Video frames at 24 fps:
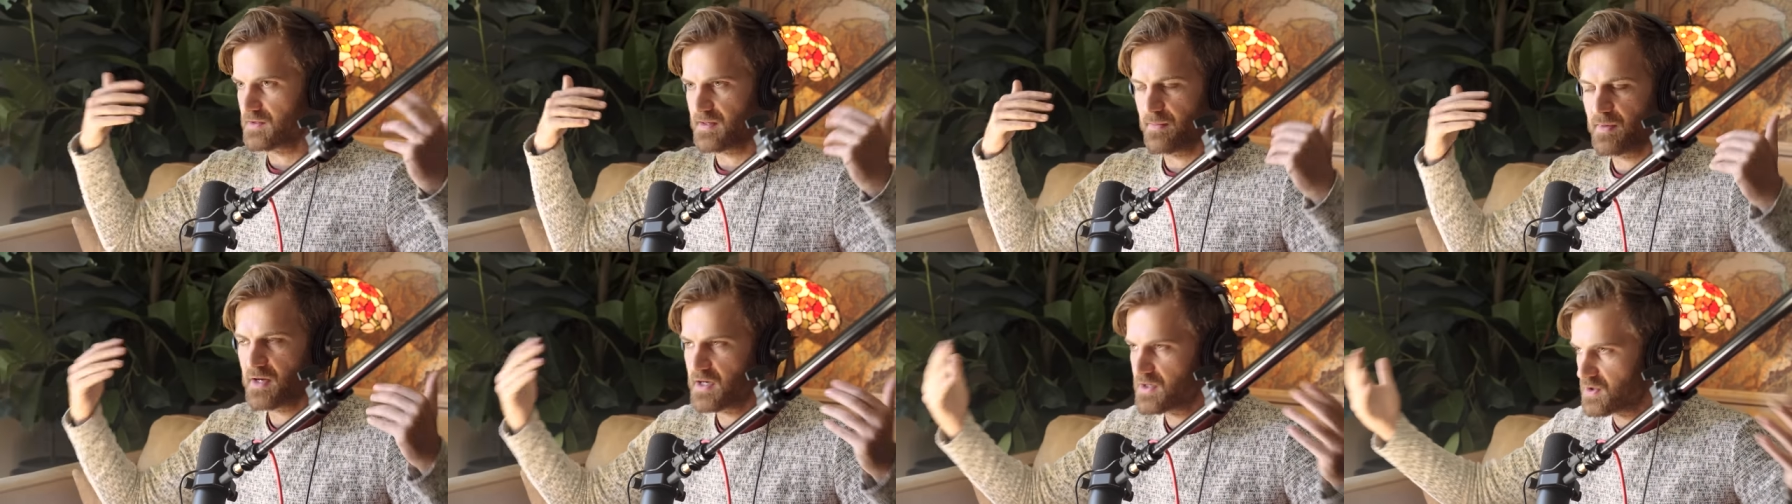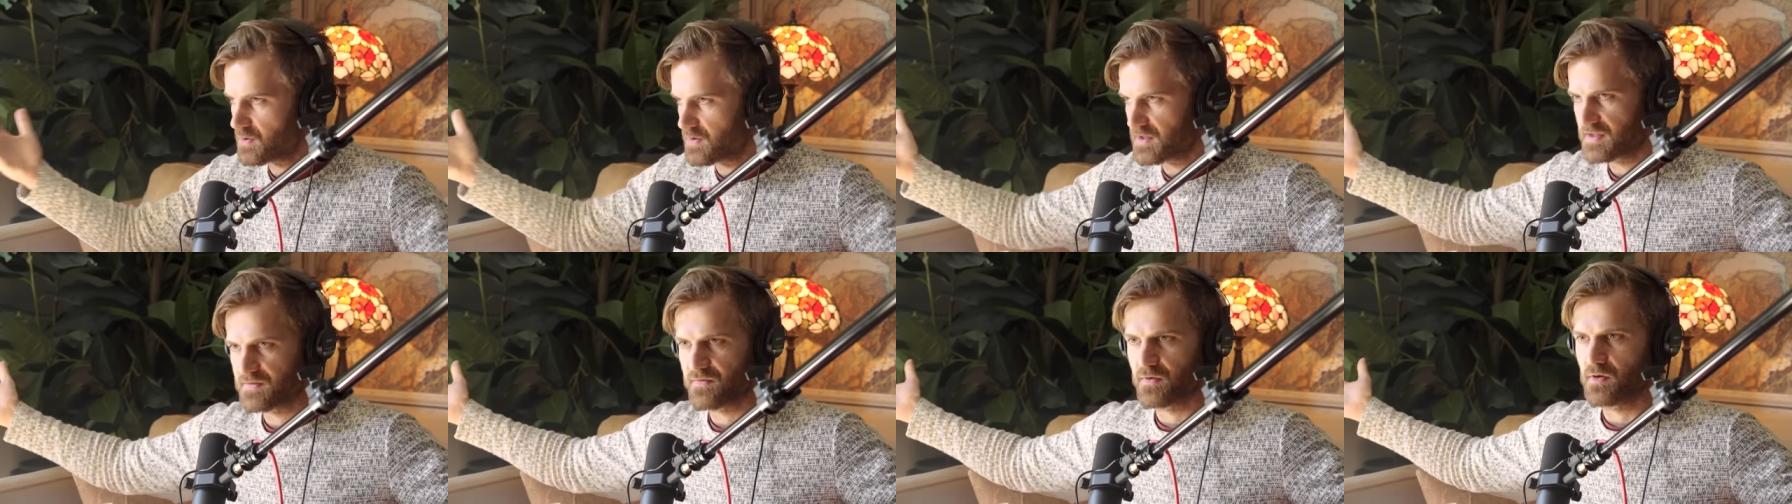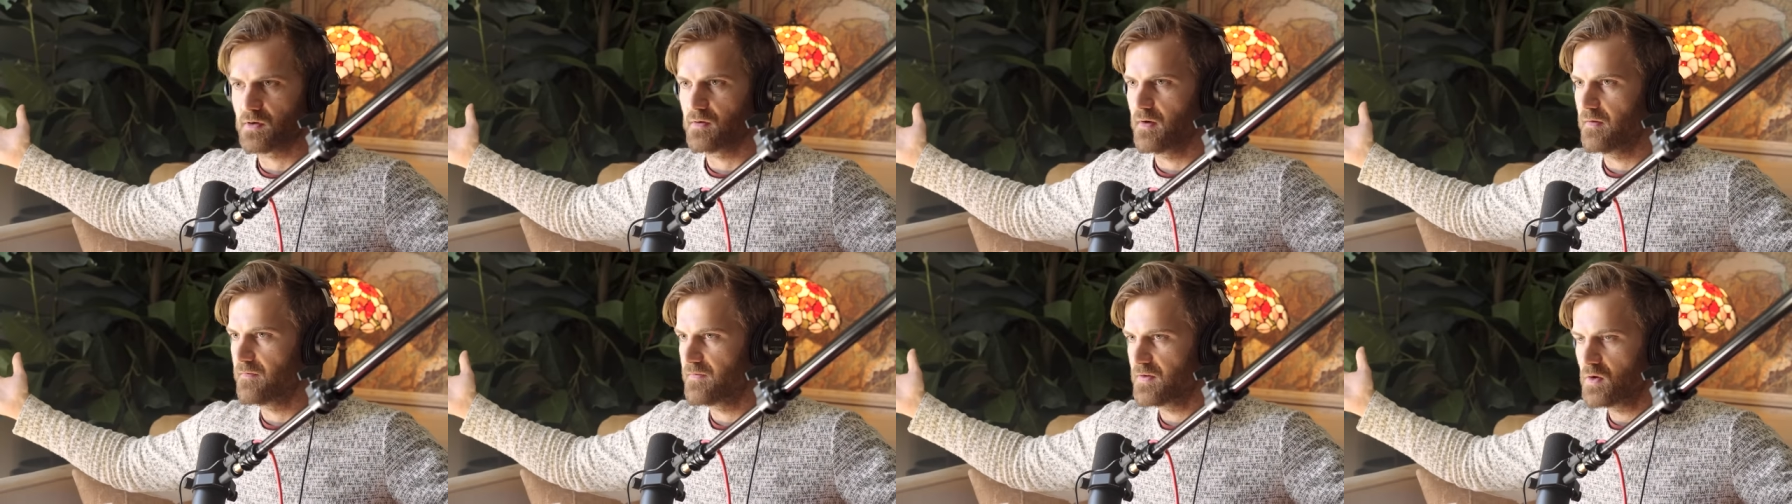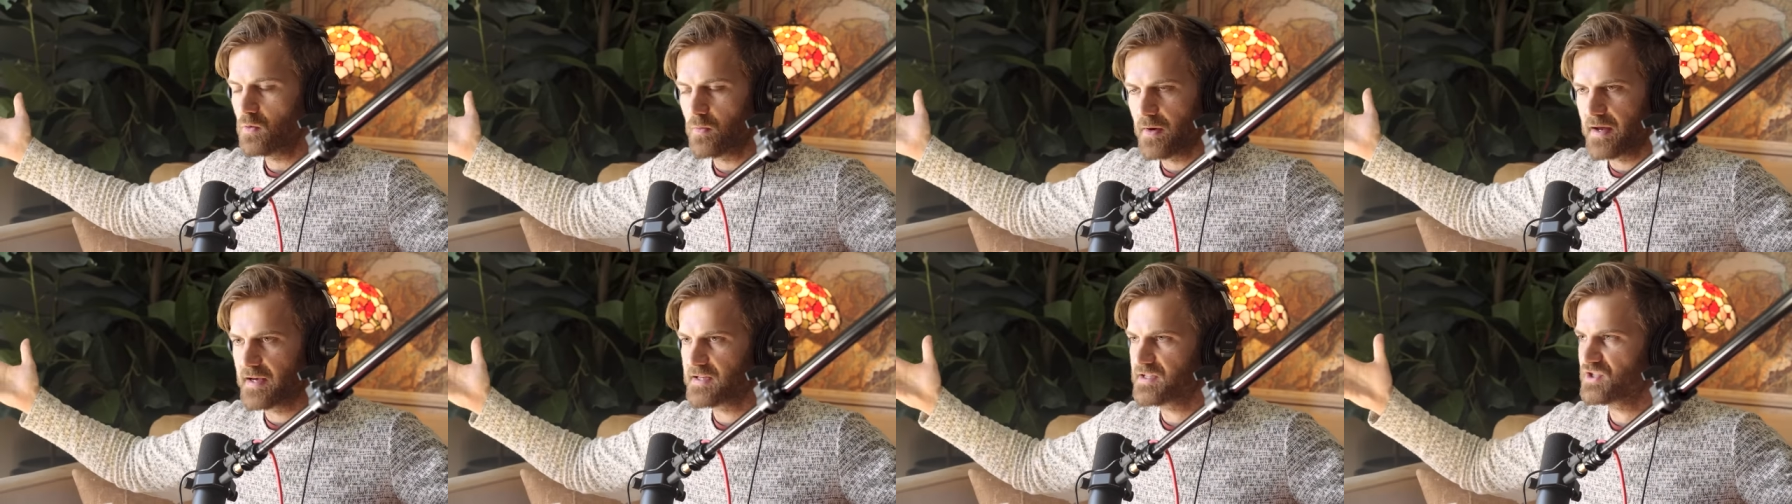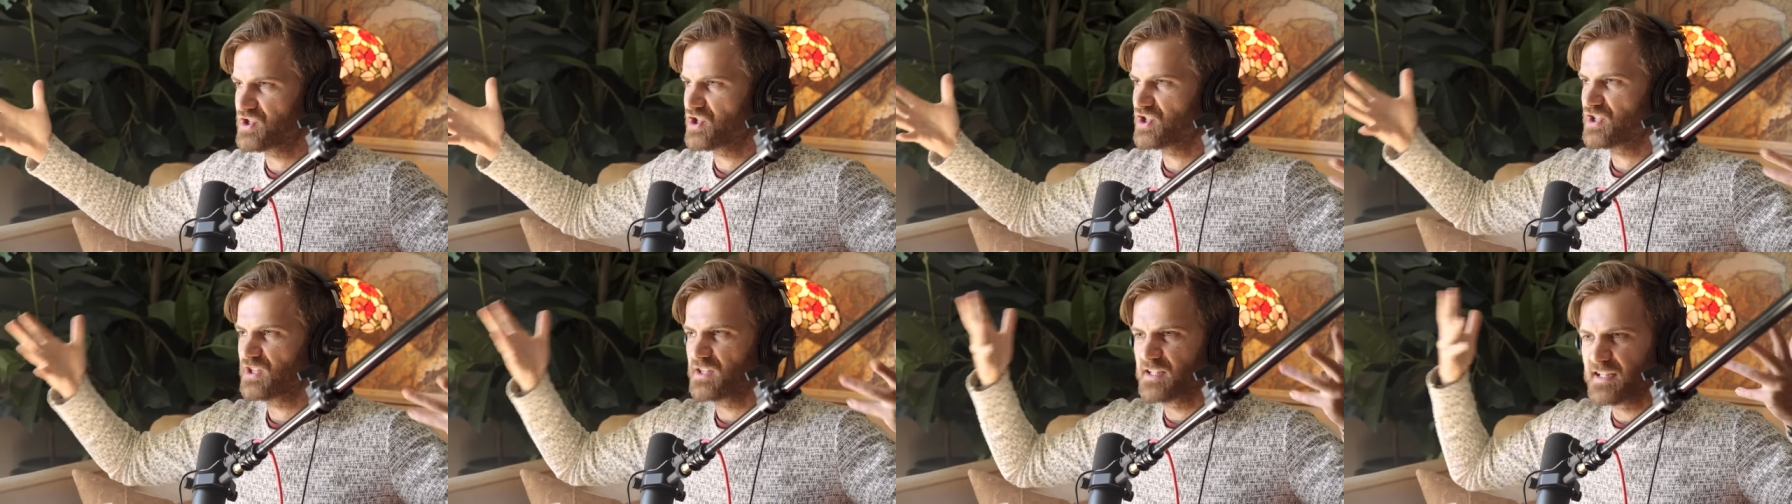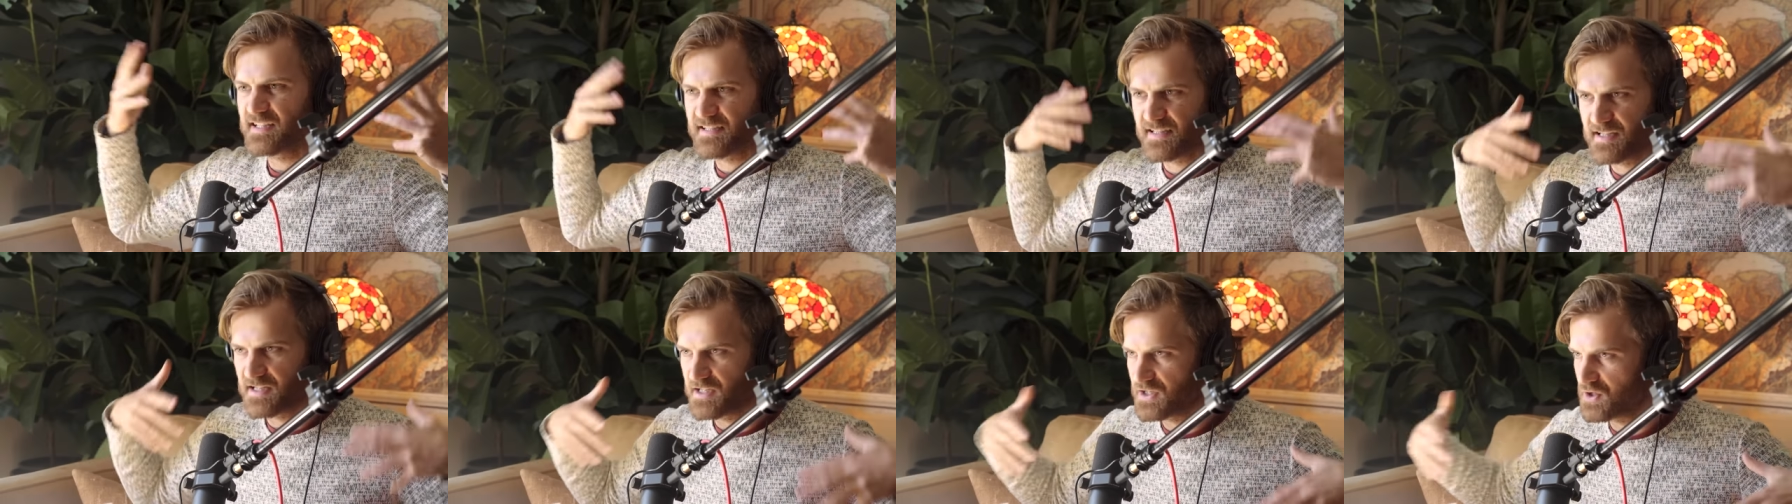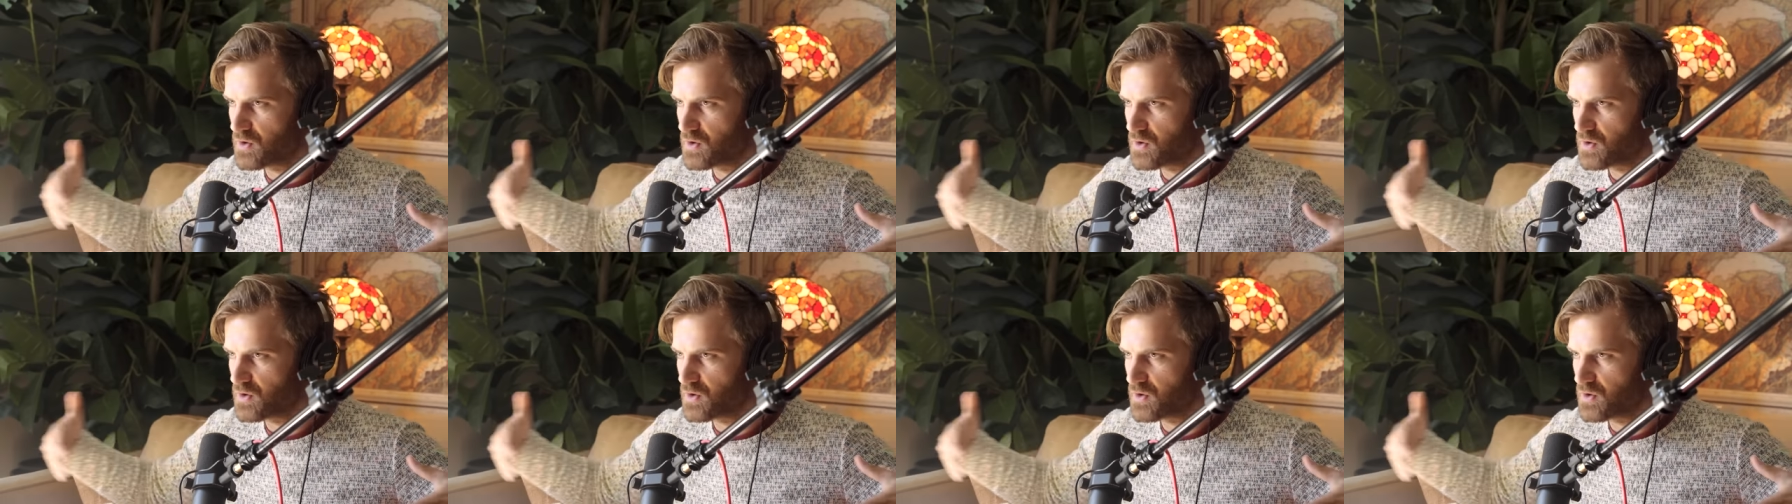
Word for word: I'm going to do this for a few weeks, just listen